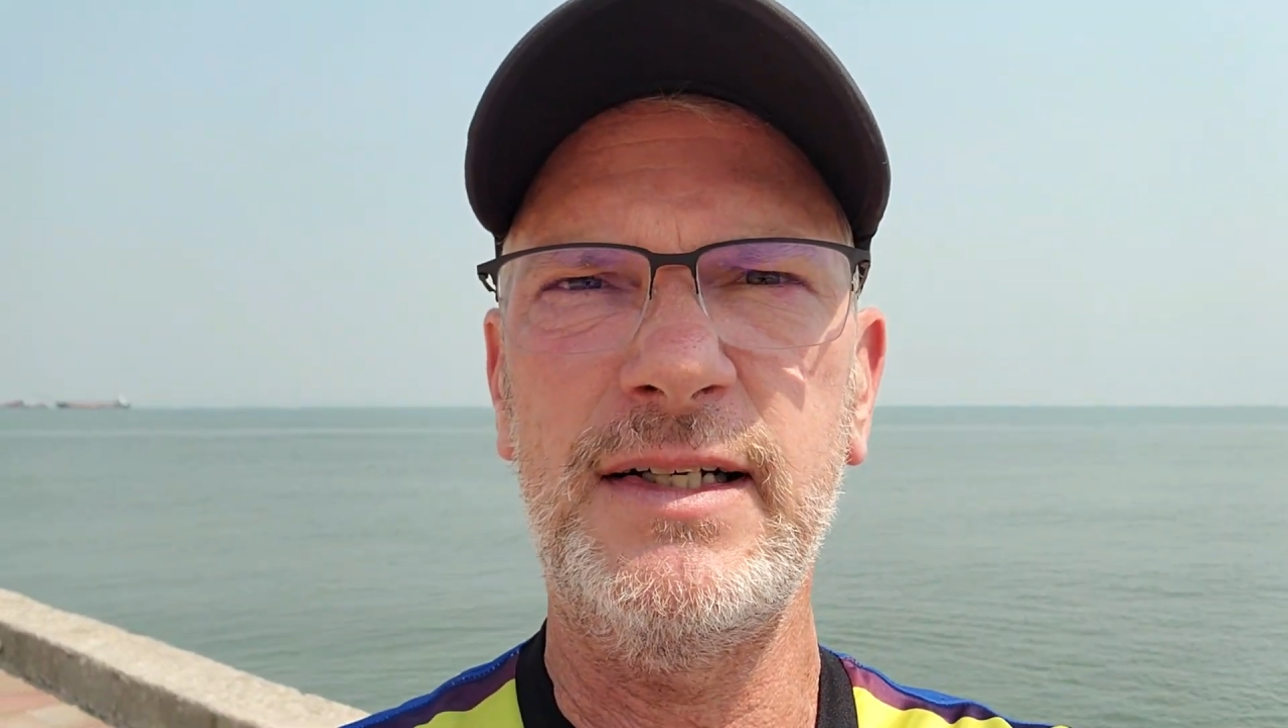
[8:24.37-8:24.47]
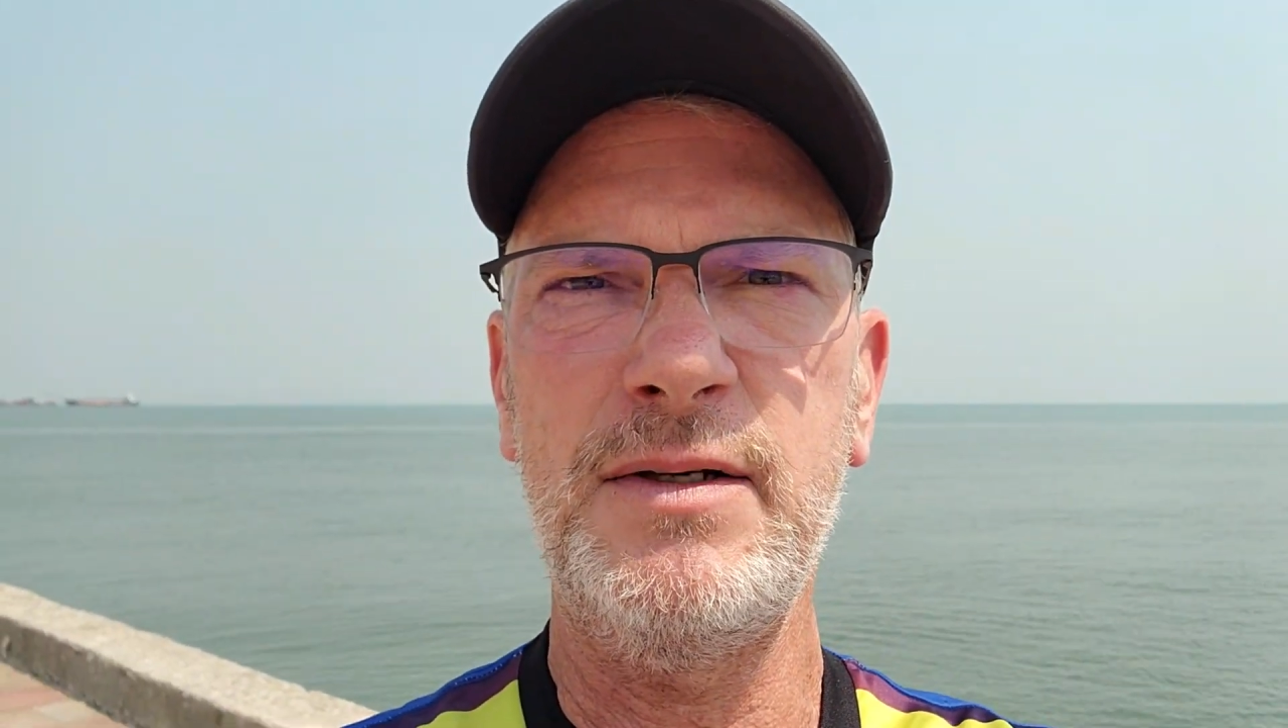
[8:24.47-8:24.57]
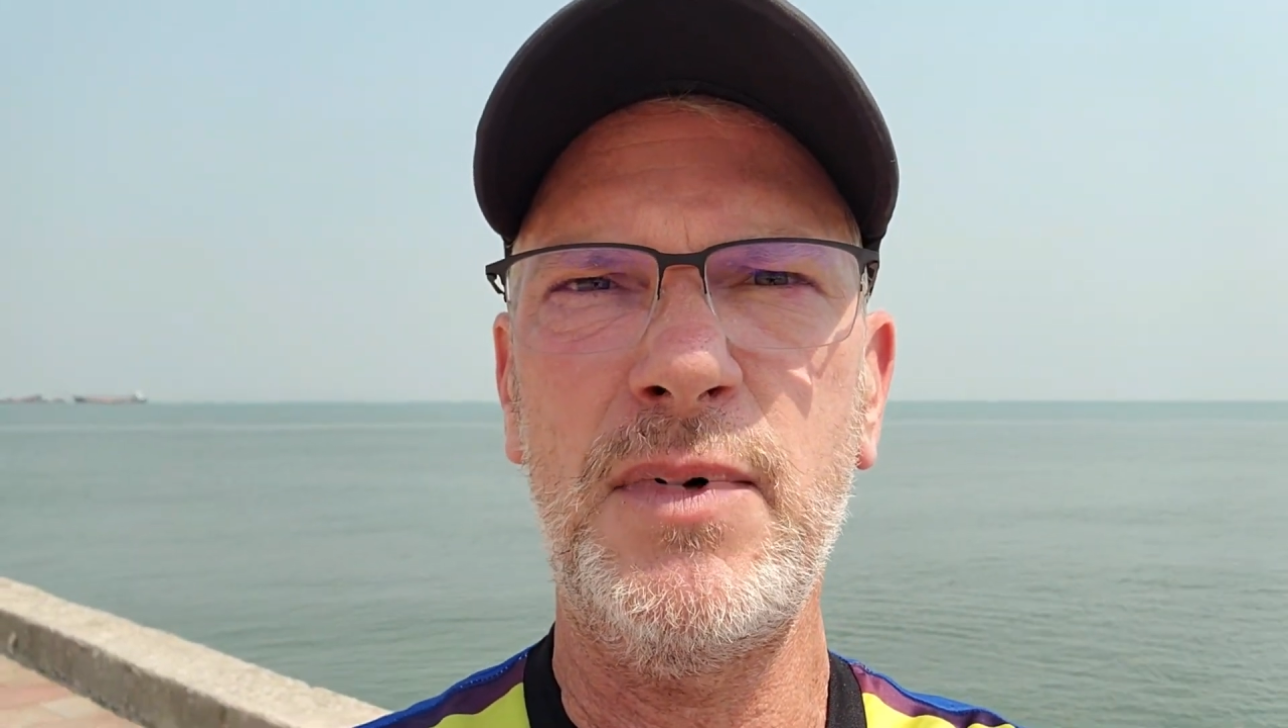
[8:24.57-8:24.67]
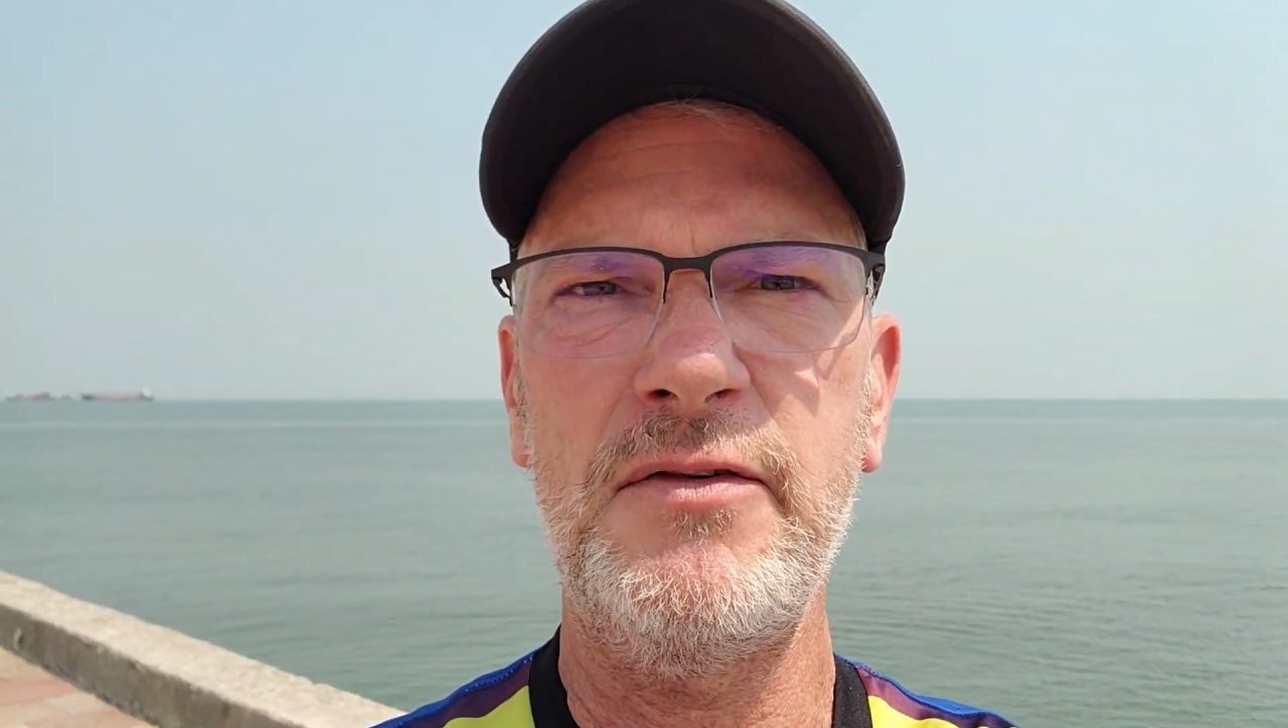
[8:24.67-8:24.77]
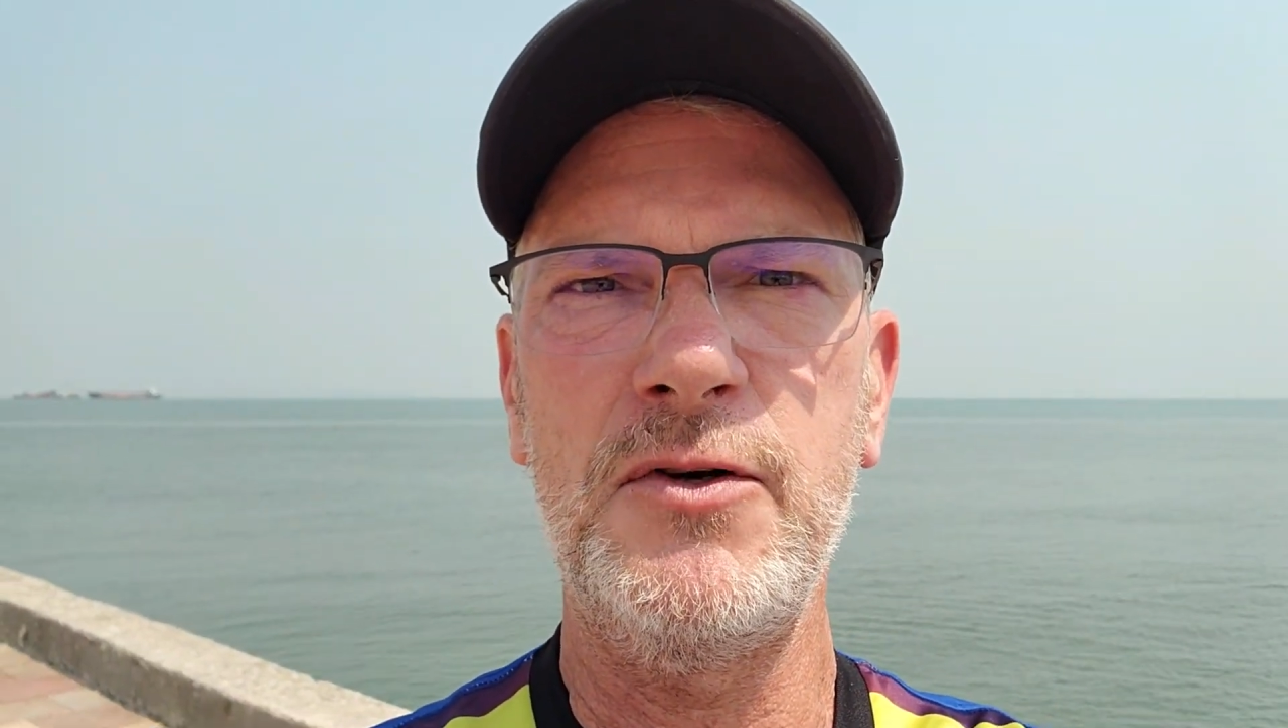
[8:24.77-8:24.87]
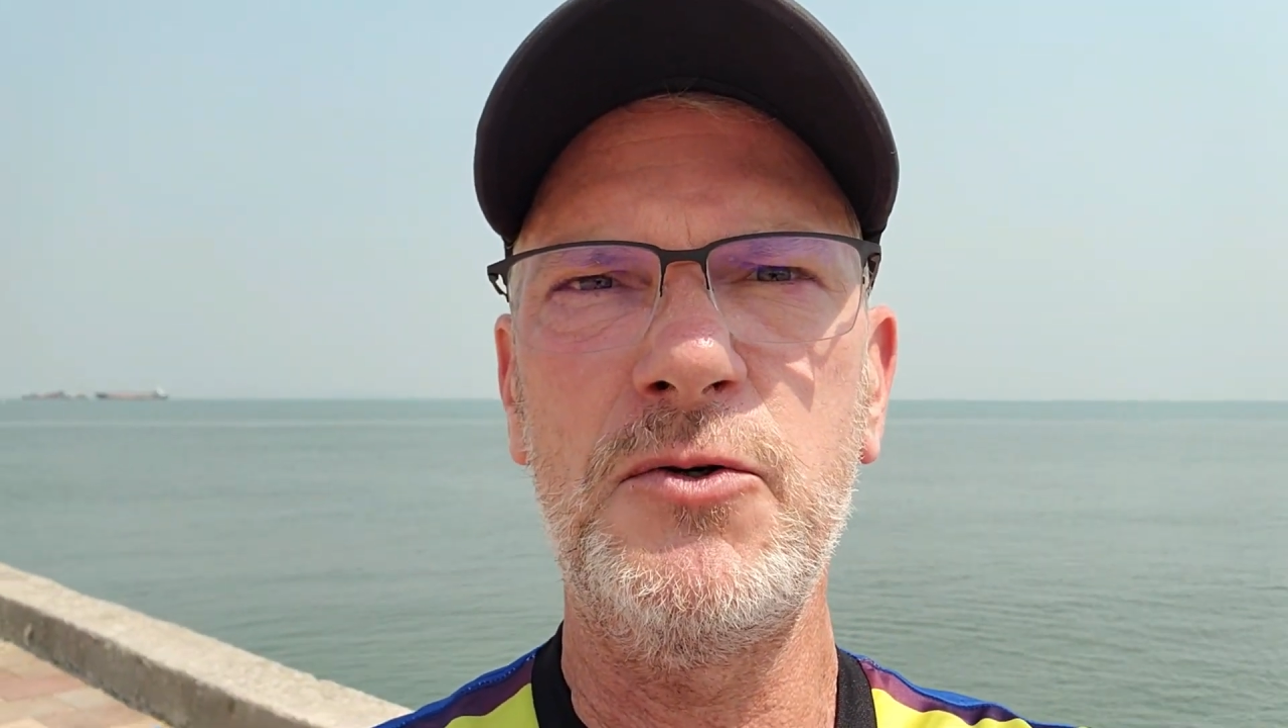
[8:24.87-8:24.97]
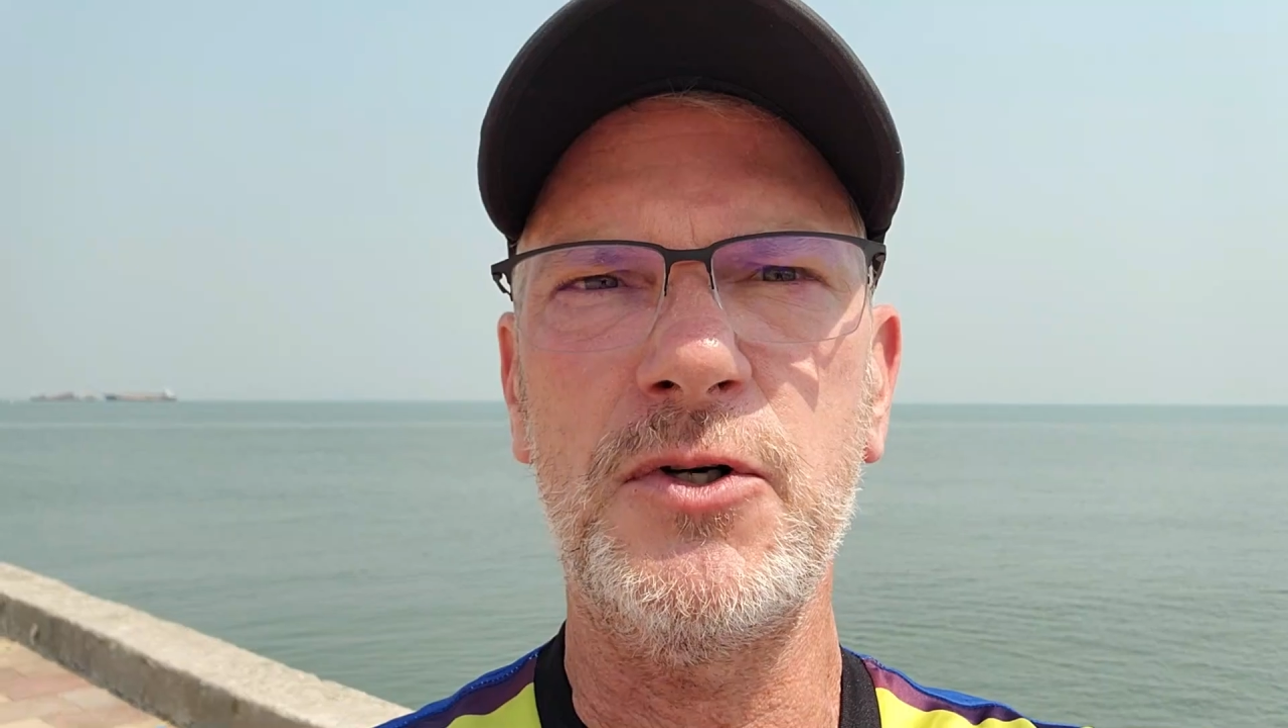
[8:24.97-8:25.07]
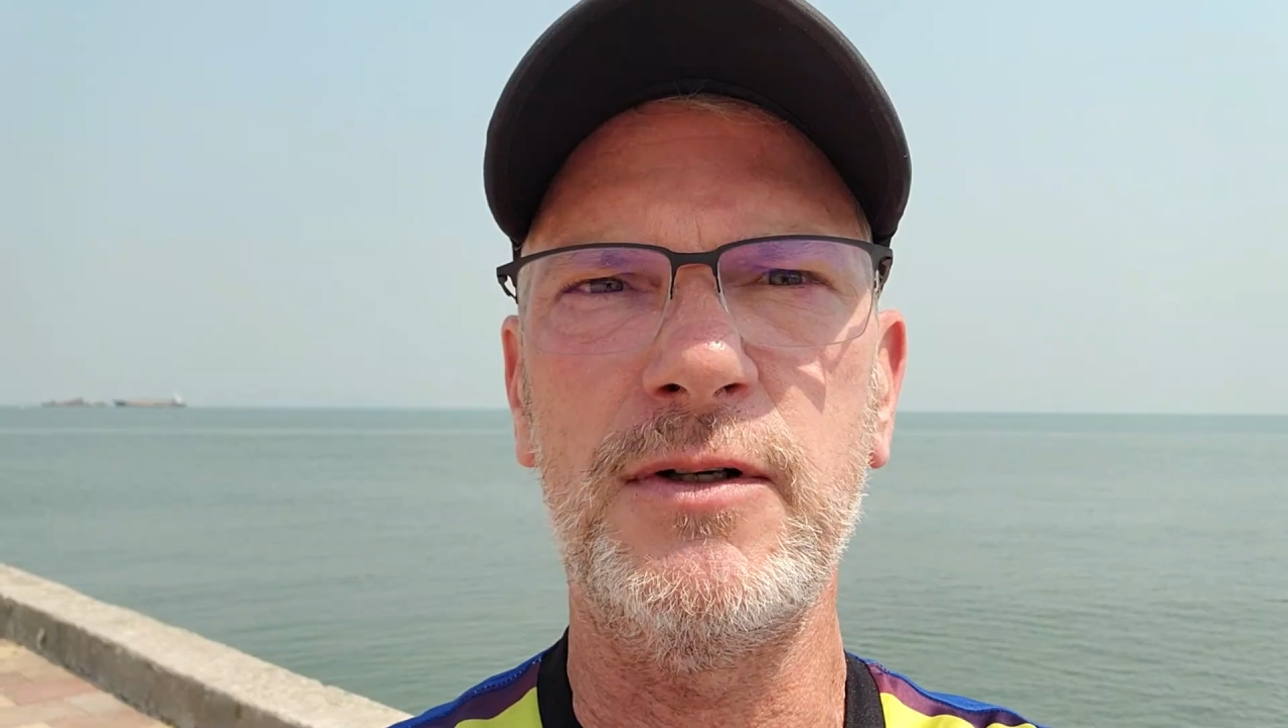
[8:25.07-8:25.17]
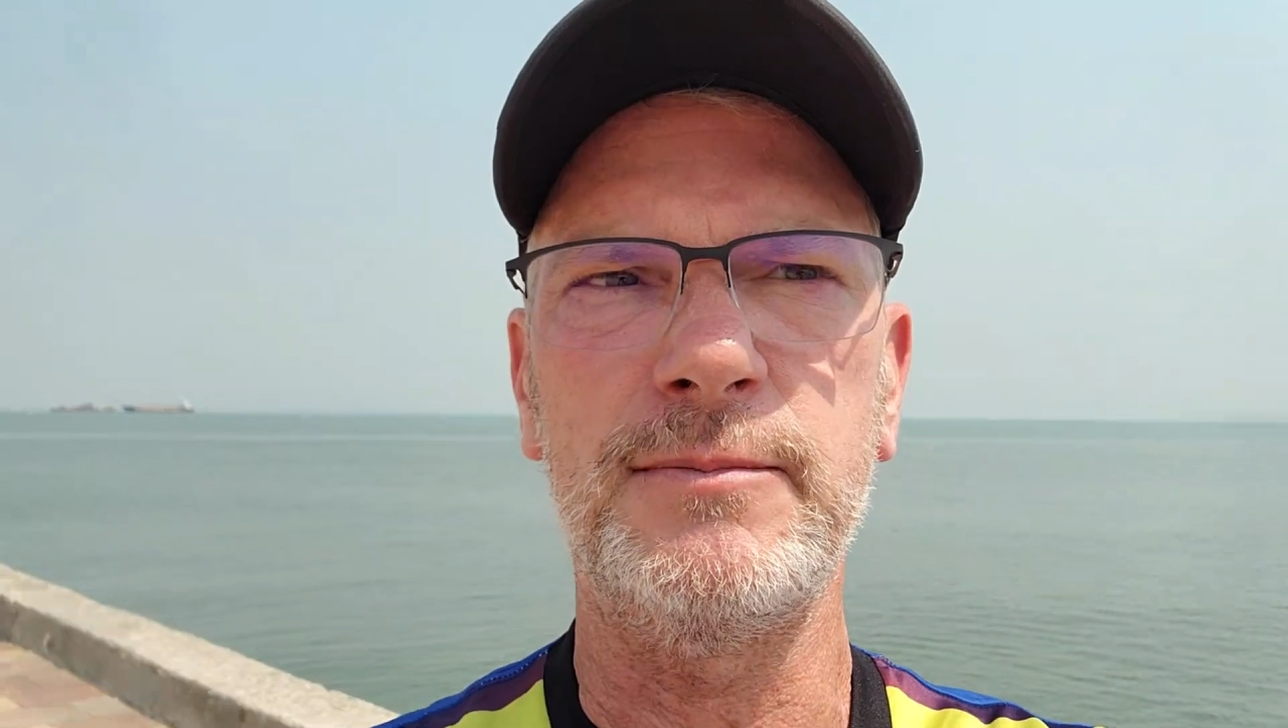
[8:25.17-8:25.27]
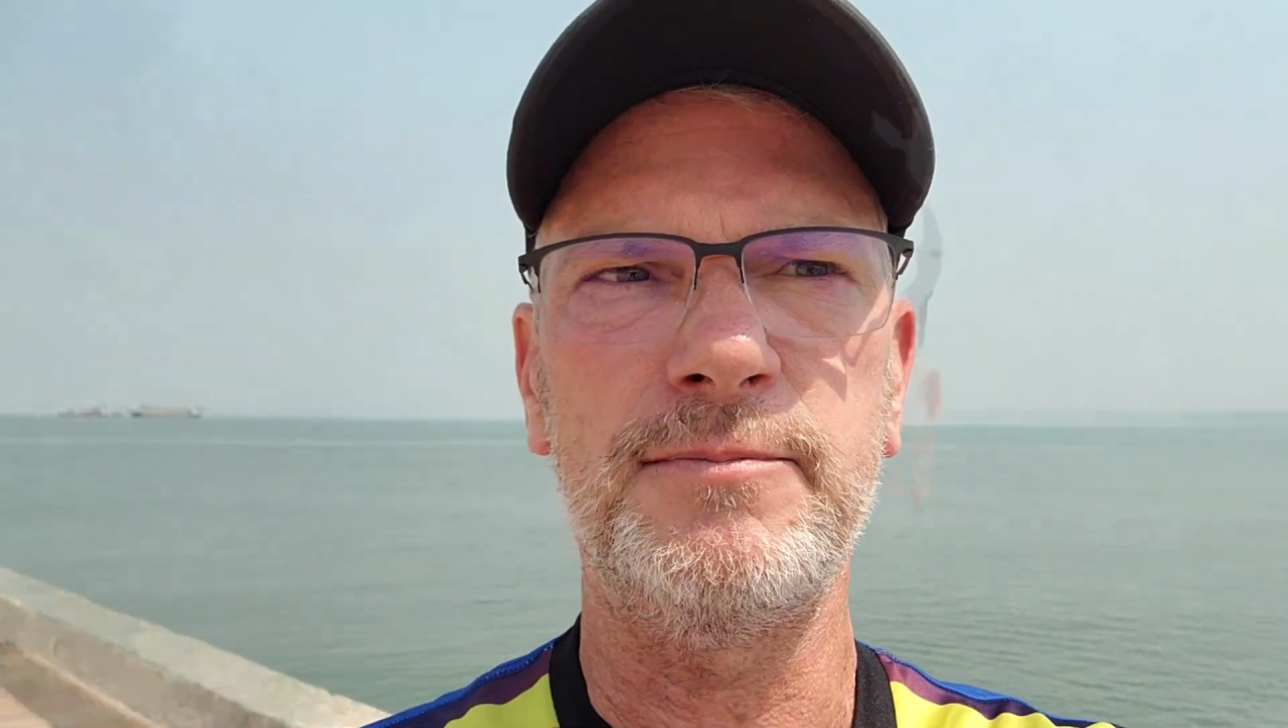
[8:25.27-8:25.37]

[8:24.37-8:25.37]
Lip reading: in my future.